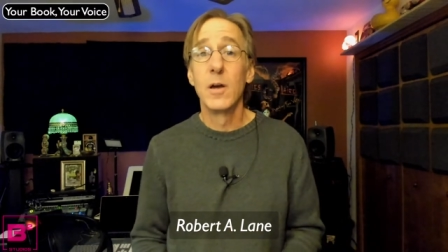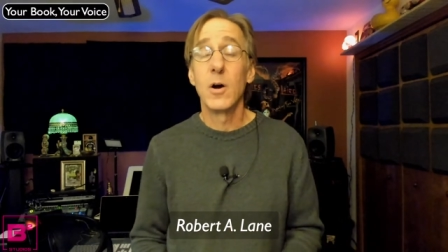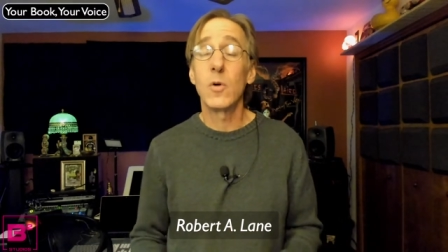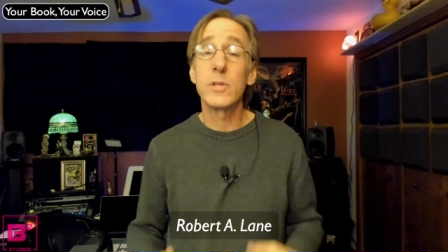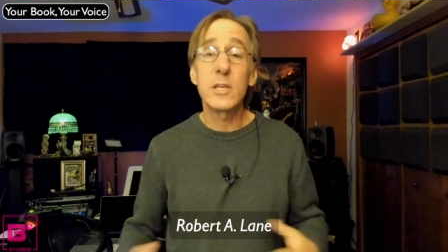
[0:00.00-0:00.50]

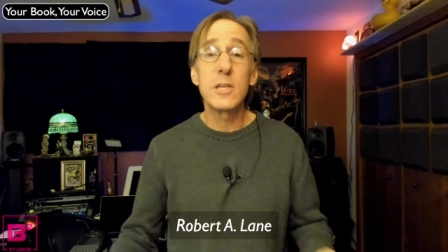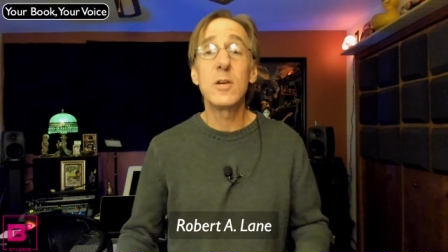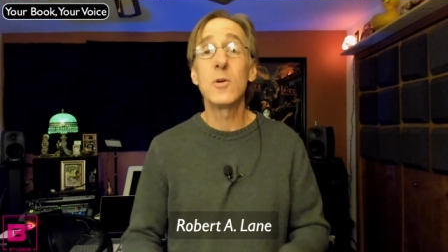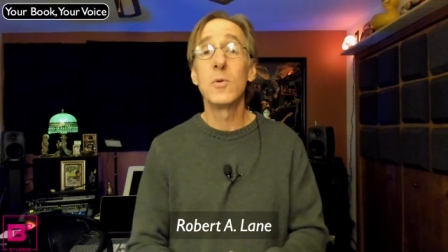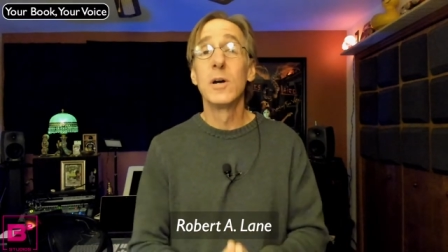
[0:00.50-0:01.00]
Only
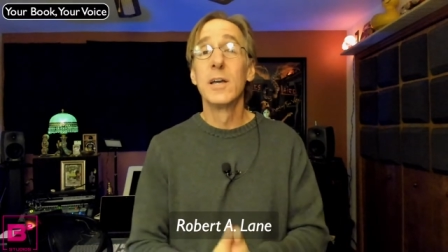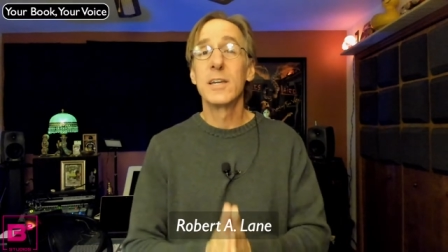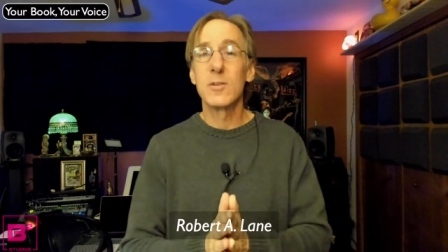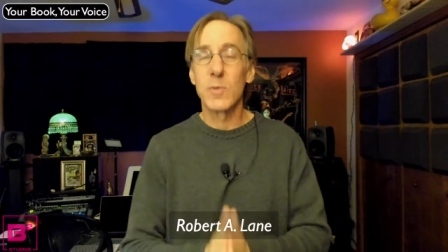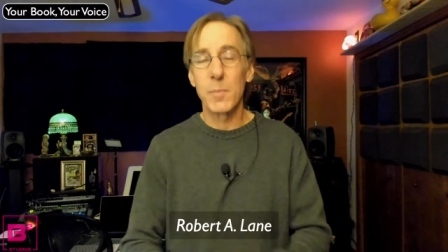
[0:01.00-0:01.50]
you
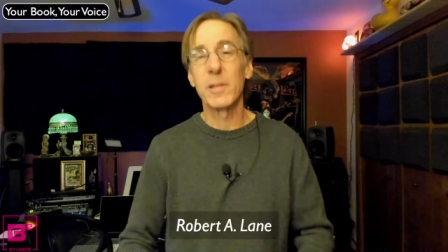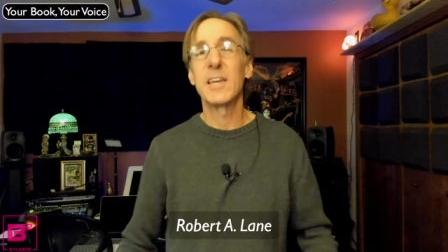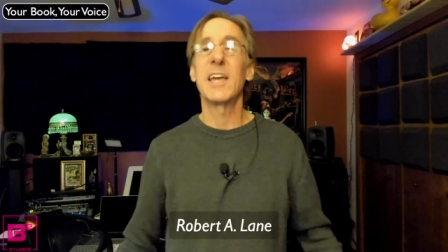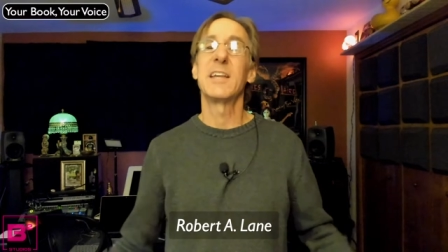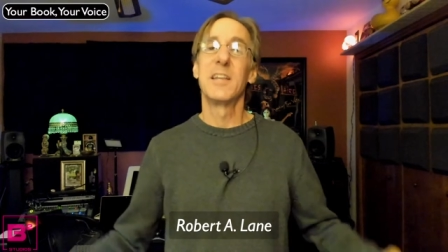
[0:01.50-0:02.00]
can
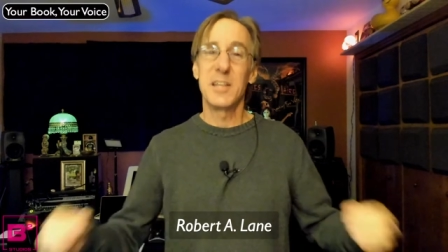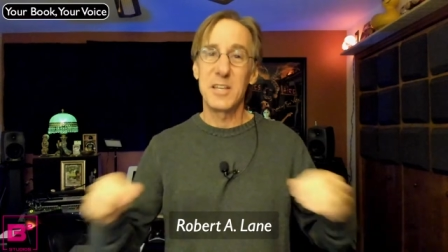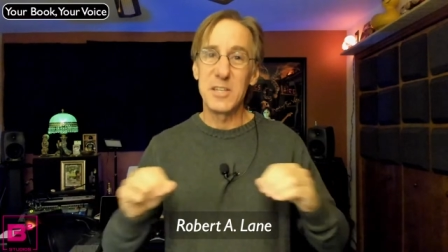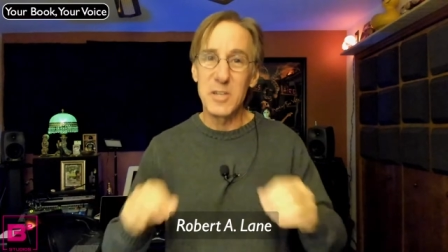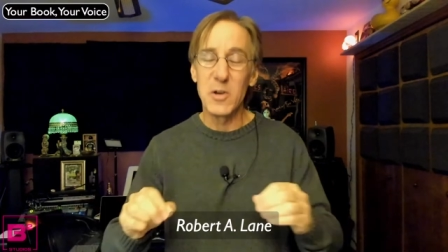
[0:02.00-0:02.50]
replicate
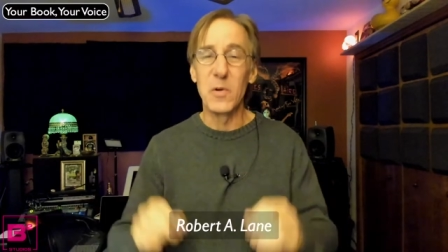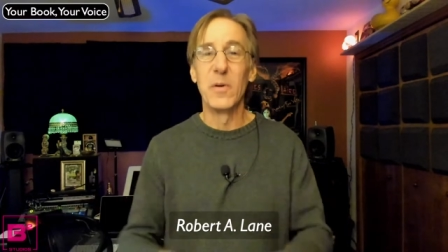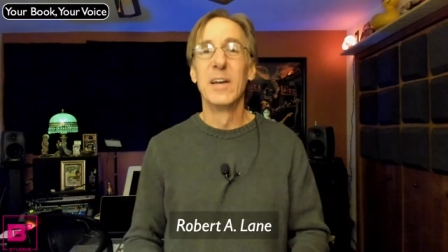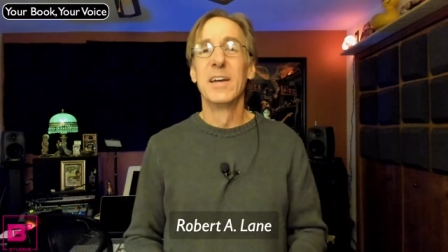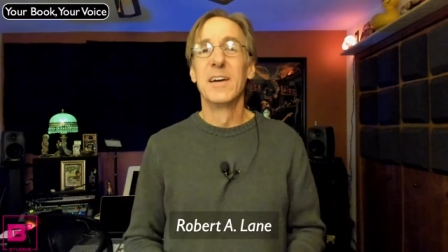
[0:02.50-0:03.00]
you.
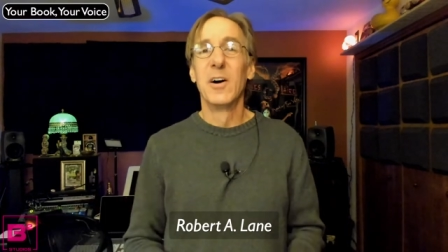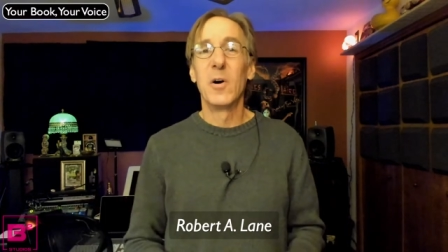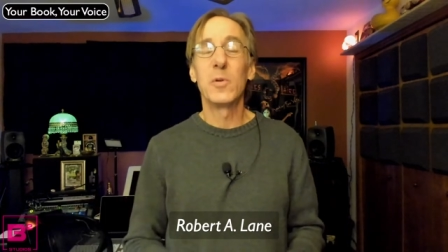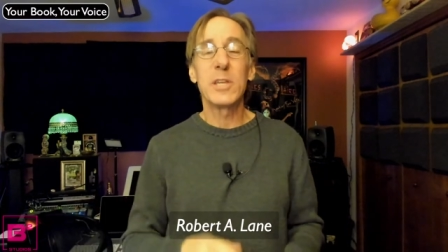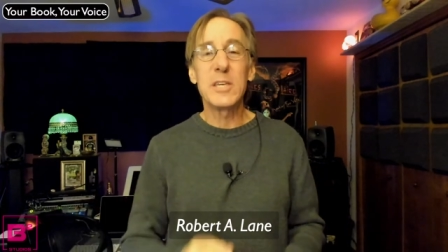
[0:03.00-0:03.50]

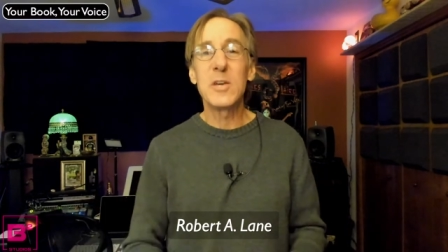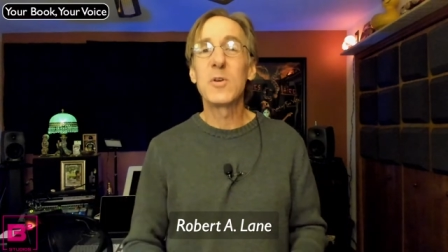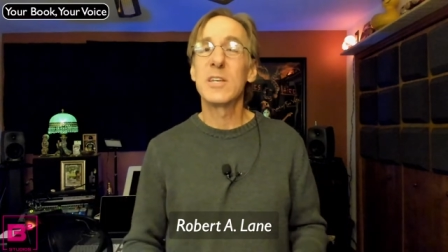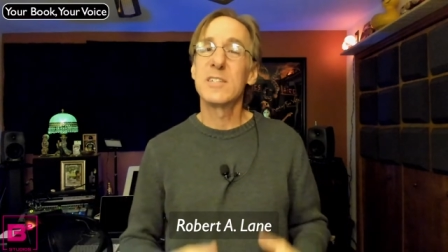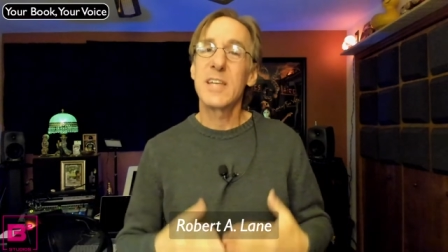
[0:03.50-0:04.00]
Only you
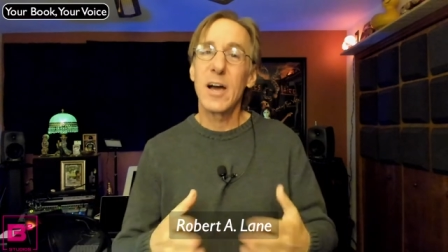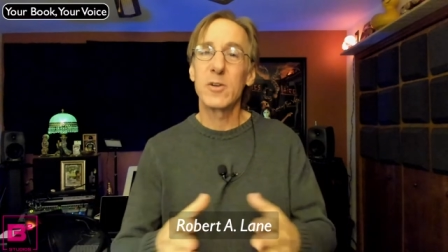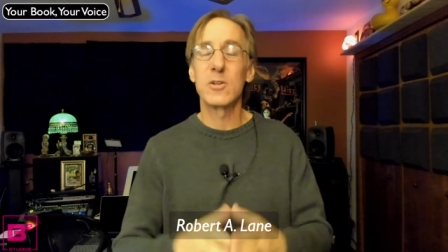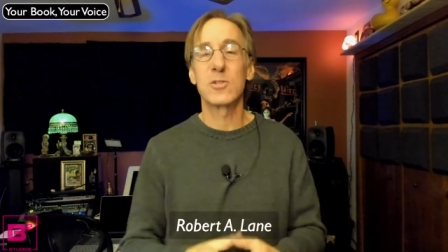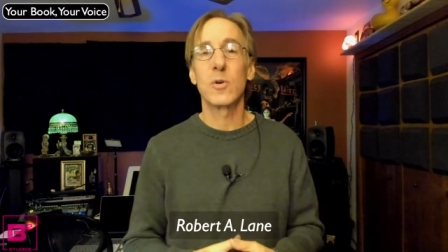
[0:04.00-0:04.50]
can tell
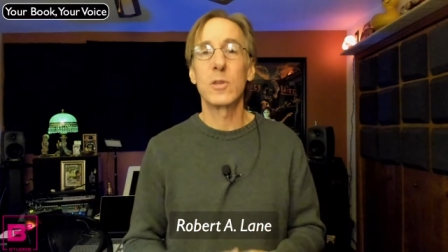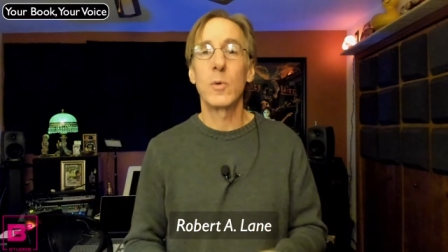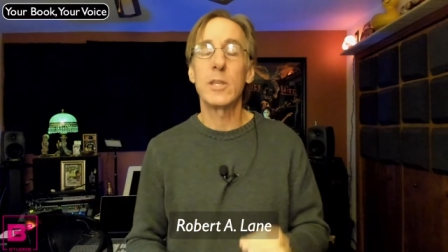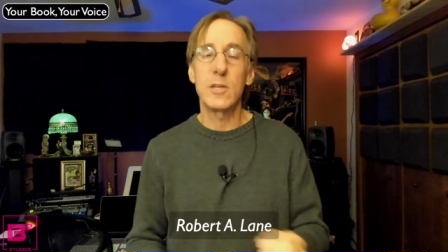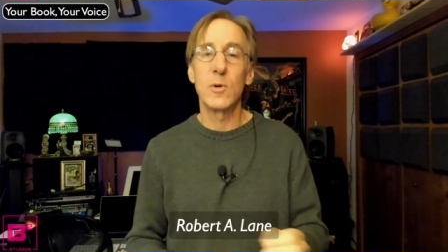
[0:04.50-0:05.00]
your story the
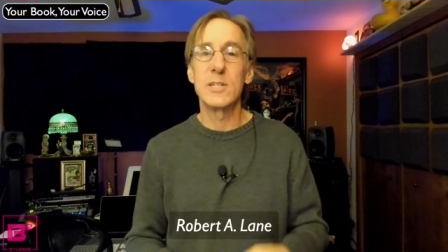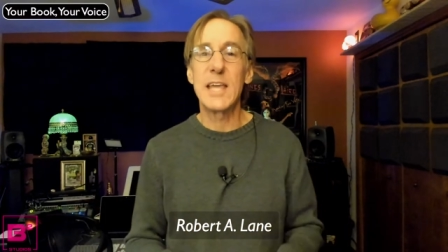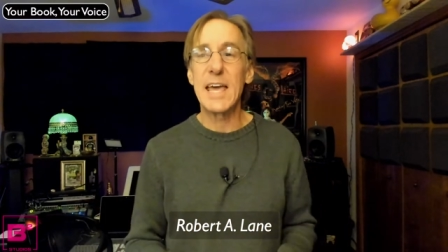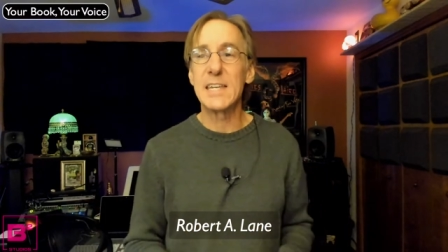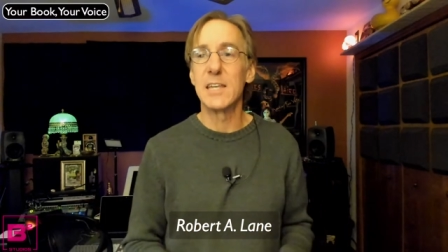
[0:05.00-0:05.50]
way that you
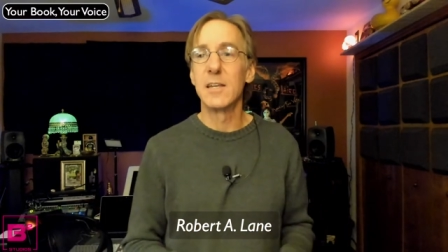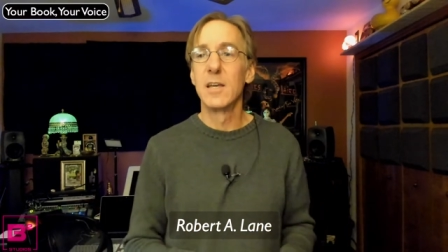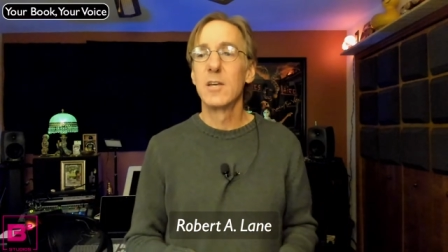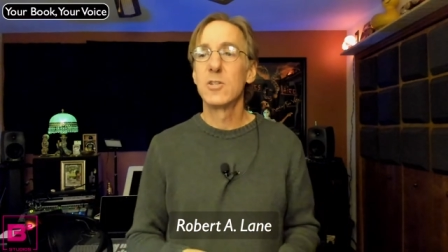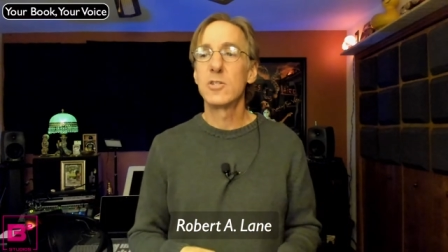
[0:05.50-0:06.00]
intend it
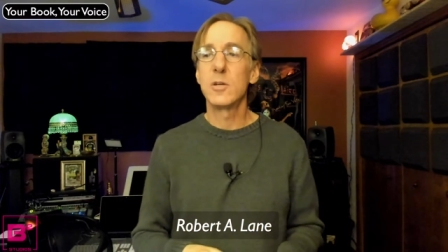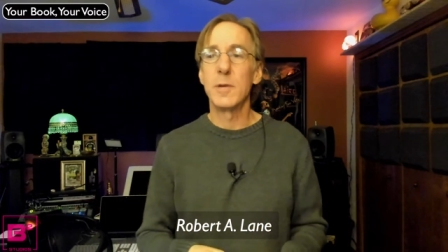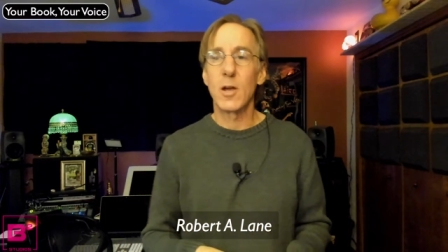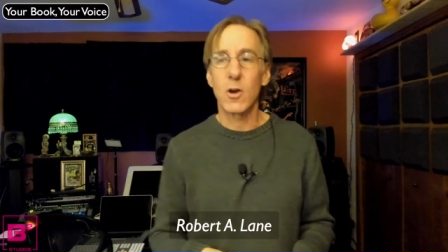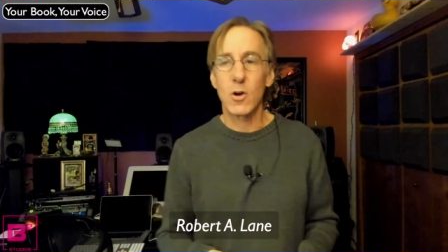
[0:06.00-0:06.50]
to be
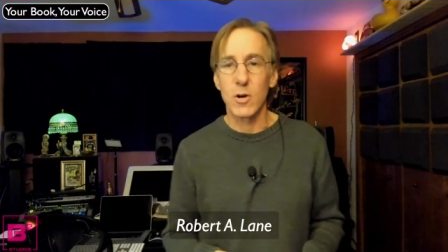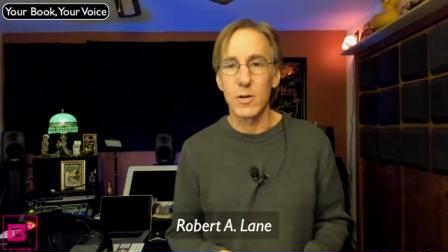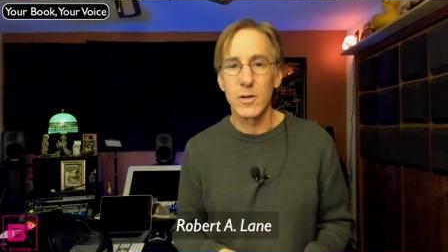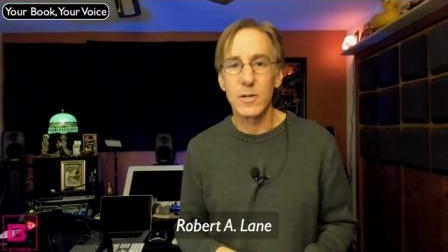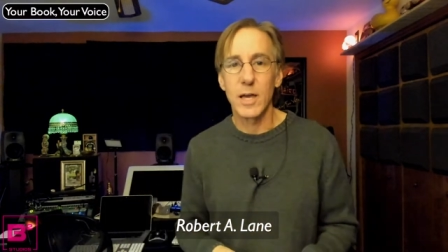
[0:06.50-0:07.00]
heard.
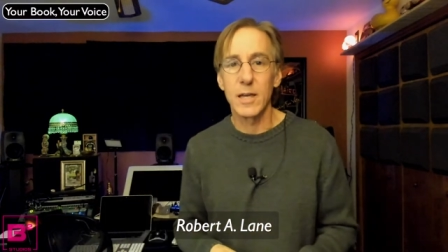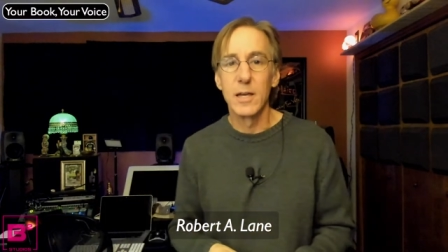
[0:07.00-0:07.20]
Okay.